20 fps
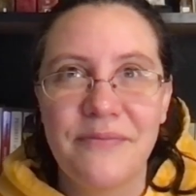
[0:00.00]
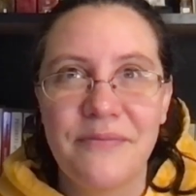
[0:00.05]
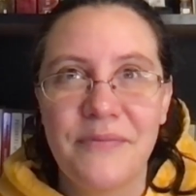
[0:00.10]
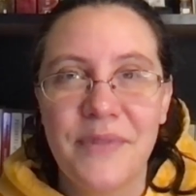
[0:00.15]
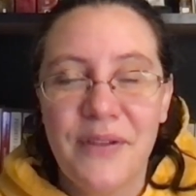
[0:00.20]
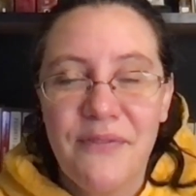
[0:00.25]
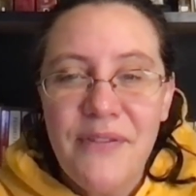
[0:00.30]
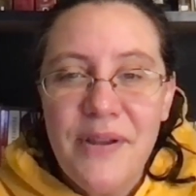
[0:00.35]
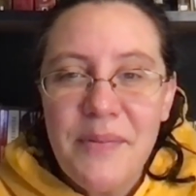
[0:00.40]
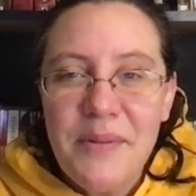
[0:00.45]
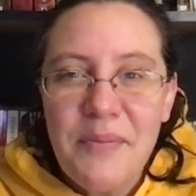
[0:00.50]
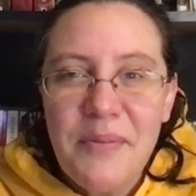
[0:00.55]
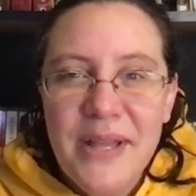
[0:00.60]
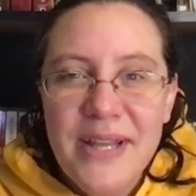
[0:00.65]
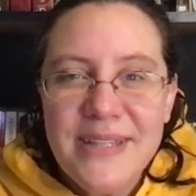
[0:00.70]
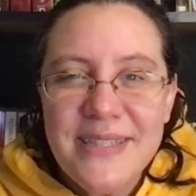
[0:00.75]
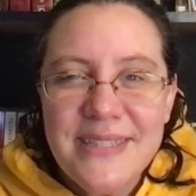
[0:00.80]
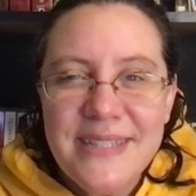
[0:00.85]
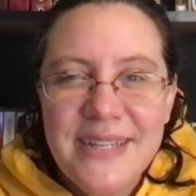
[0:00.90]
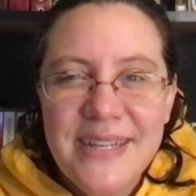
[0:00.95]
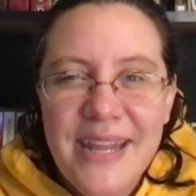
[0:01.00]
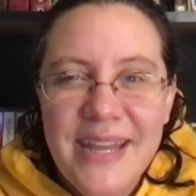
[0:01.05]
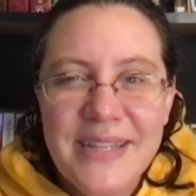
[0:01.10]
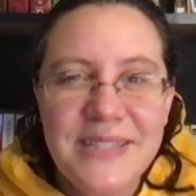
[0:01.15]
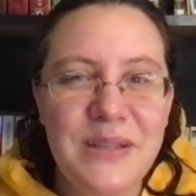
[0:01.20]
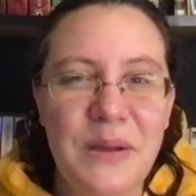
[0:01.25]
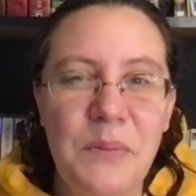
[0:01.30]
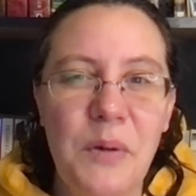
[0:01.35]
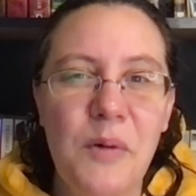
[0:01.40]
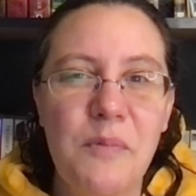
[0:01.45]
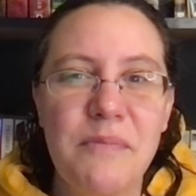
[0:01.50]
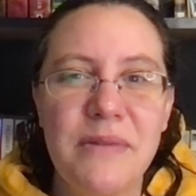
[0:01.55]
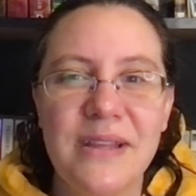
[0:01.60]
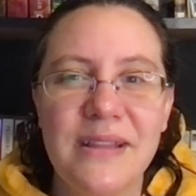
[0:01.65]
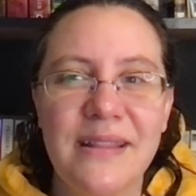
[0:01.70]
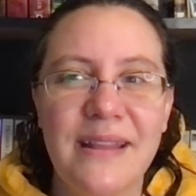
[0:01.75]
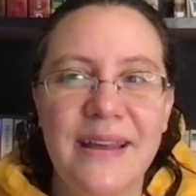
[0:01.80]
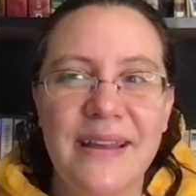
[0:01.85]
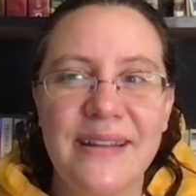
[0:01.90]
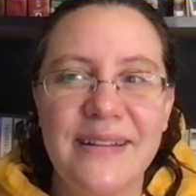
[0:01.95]
We have family plans today, so I'm
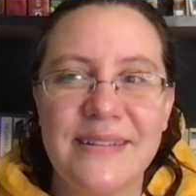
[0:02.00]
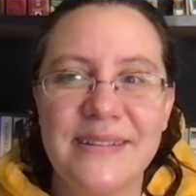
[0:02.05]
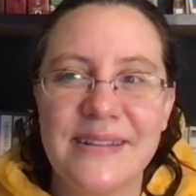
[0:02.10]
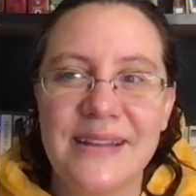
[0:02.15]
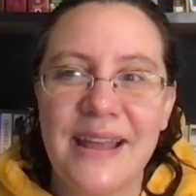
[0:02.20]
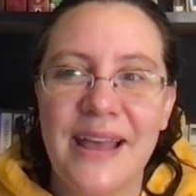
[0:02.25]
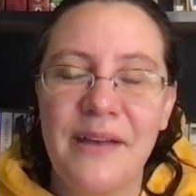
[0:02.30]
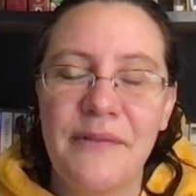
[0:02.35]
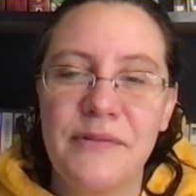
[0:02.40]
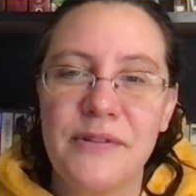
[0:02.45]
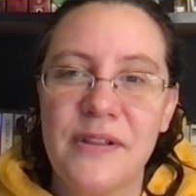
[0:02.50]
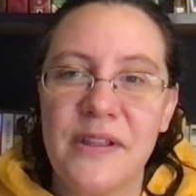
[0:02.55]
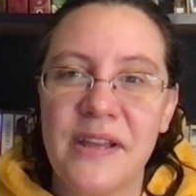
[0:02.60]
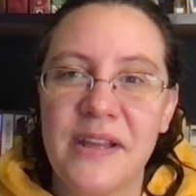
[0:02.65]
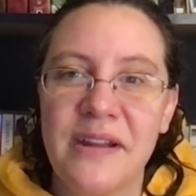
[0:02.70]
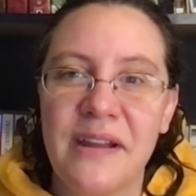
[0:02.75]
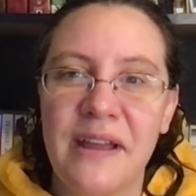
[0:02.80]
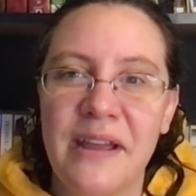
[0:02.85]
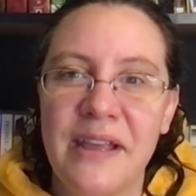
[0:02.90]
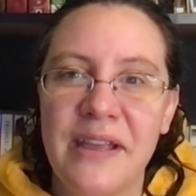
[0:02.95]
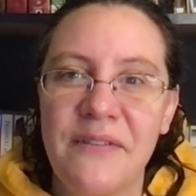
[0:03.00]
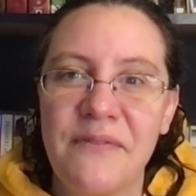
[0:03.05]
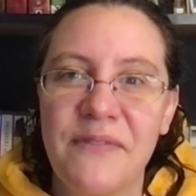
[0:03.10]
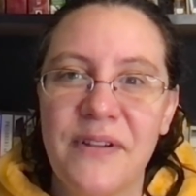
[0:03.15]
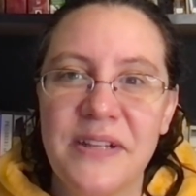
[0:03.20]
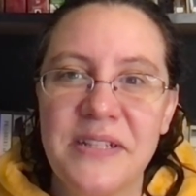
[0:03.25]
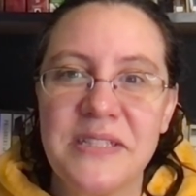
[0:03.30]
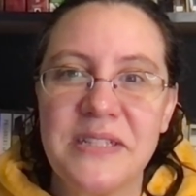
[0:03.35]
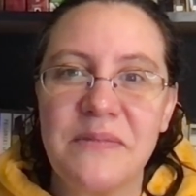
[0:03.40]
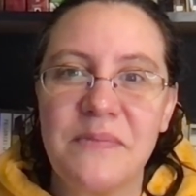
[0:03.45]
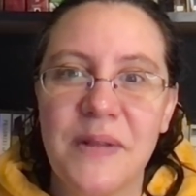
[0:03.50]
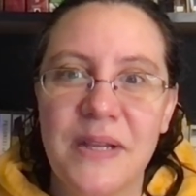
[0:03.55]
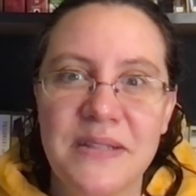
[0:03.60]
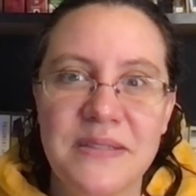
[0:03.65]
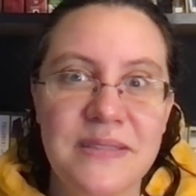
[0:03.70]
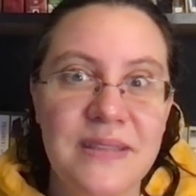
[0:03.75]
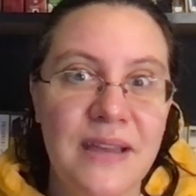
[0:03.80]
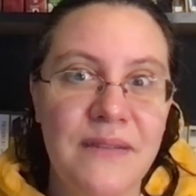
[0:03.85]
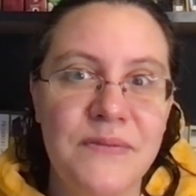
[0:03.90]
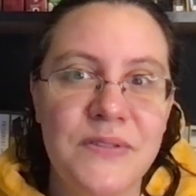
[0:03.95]
hoping that after that I can find some
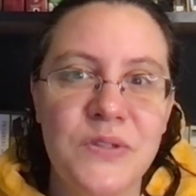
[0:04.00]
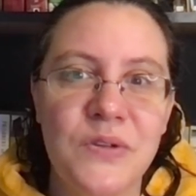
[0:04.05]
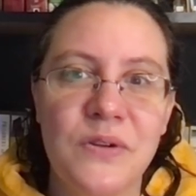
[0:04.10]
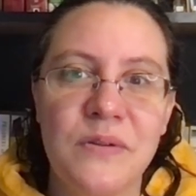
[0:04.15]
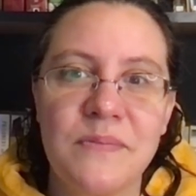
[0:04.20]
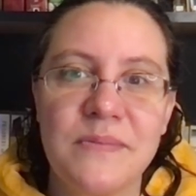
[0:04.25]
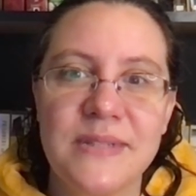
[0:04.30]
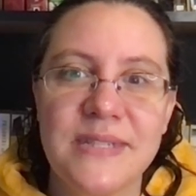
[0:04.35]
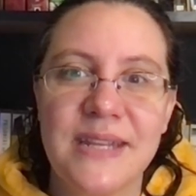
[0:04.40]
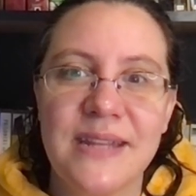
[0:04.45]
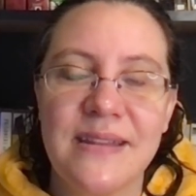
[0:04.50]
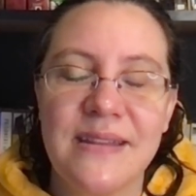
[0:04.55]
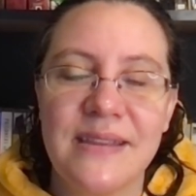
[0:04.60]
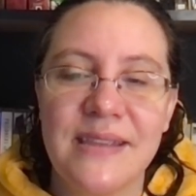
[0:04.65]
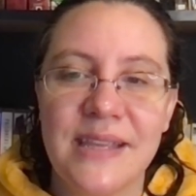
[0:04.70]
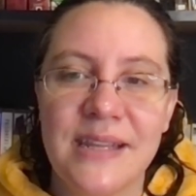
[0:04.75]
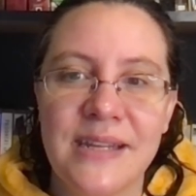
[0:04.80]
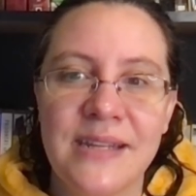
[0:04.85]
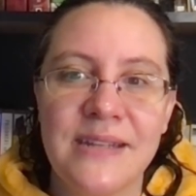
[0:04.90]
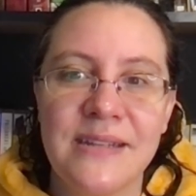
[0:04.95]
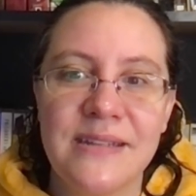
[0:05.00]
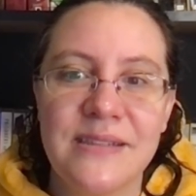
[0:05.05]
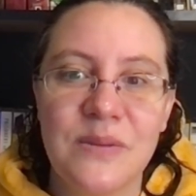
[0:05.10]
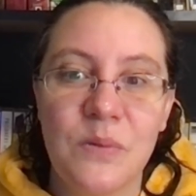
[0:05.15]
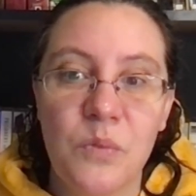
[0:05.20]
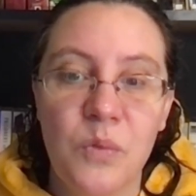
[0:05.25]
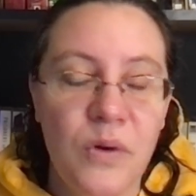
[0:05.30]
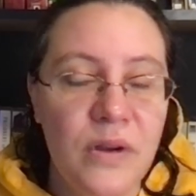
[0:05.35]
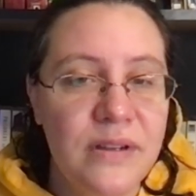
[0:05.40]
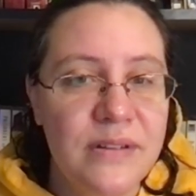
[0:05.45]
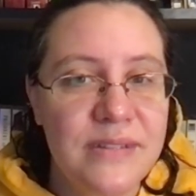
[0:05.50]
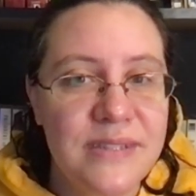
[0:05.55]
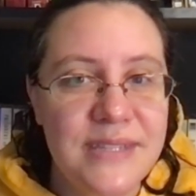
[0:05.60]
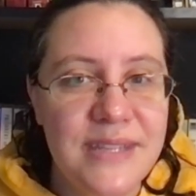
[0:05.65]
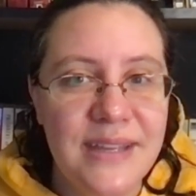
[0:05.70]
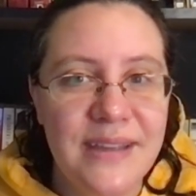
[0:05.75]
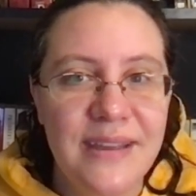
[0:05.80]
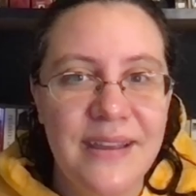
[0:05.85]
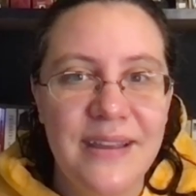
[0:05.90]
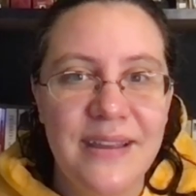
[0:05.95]
nice live streams and get in some words
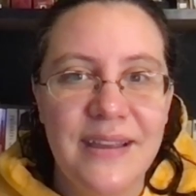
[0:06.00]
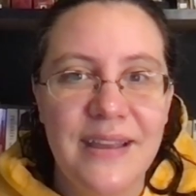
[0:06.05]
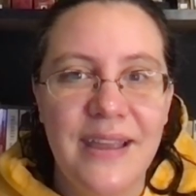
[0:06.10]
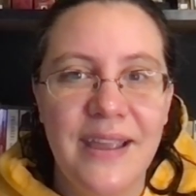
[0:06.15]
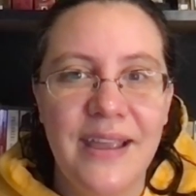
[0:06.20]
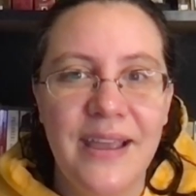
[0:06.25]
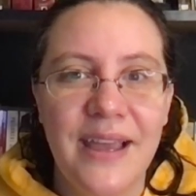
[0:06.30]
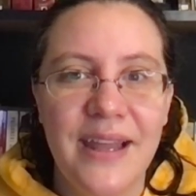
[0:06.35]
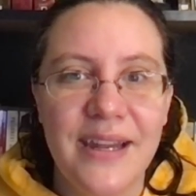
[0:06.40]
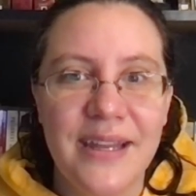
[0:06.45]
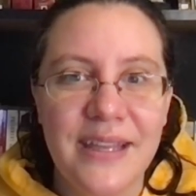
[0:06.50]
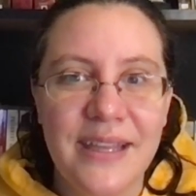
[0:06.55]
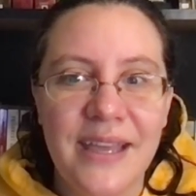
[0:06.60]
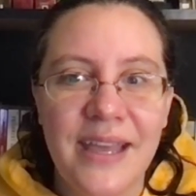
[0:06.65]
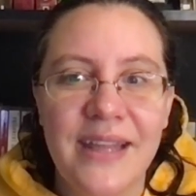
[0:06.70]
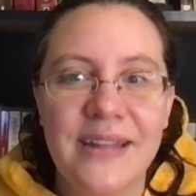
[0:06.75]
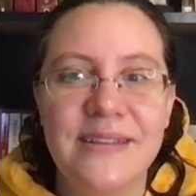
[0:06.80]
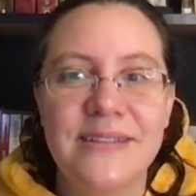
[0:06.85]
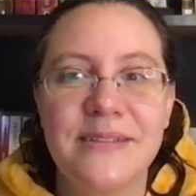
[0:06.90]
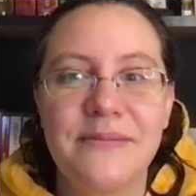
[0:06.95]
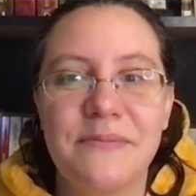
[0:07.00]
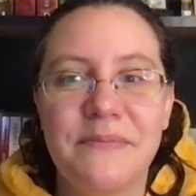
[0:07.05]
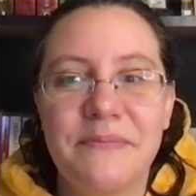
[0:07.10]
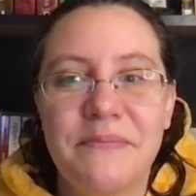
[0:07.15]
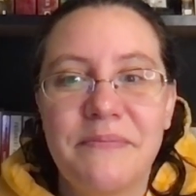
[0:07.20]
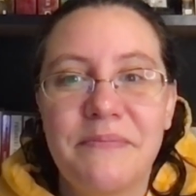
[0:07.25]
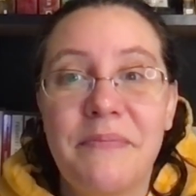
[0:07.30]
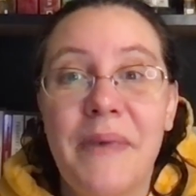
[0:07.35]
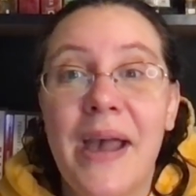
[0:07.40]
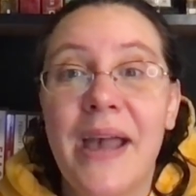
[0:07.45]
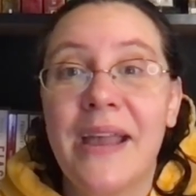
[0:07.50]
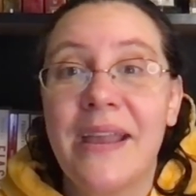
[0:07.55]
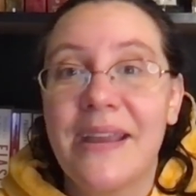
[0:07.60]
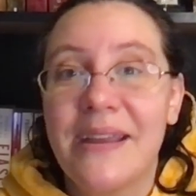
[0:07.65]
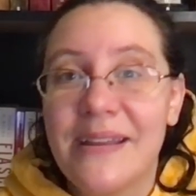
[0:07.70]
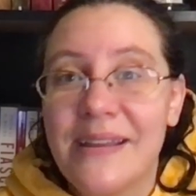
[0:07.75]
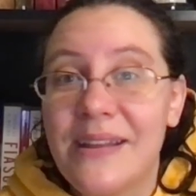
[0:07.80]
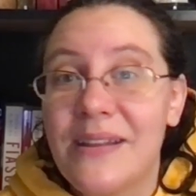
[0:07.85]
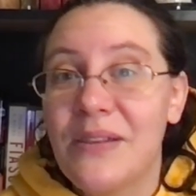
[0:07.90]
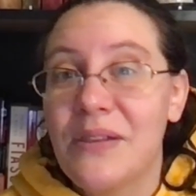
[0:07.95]
and kind of get back
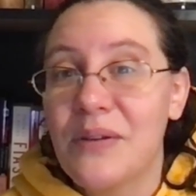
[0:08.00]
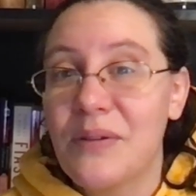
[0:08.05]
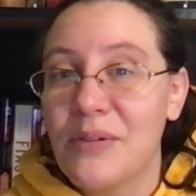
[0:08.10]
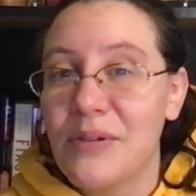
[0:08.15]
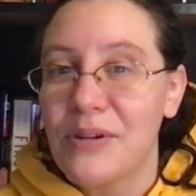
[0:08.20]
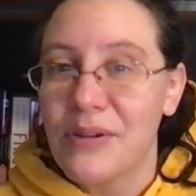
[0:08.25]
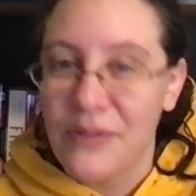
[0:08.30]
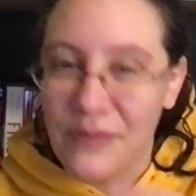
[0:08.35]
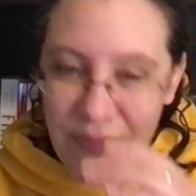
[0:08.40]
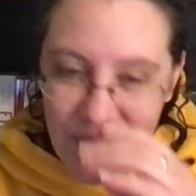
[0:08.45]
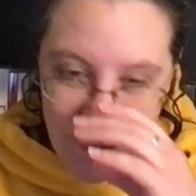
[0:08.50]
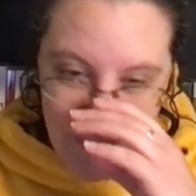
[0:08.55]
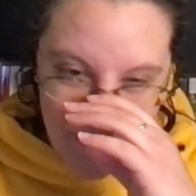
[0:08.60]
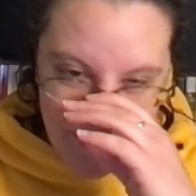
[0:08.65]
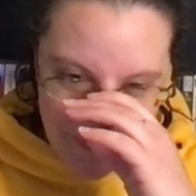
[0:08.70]
in the groove.